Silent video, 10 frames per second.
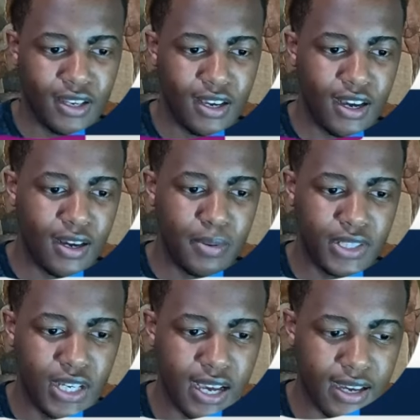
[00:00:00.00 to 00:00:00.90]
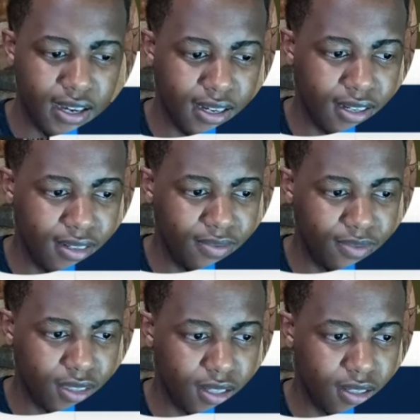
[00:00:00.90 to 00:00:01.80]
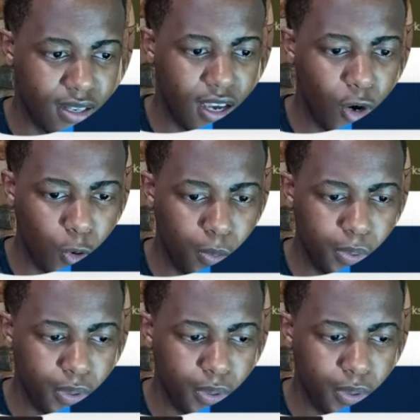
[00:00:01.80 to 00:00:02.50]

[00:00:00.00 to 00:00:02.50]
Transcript: But yeah, I hope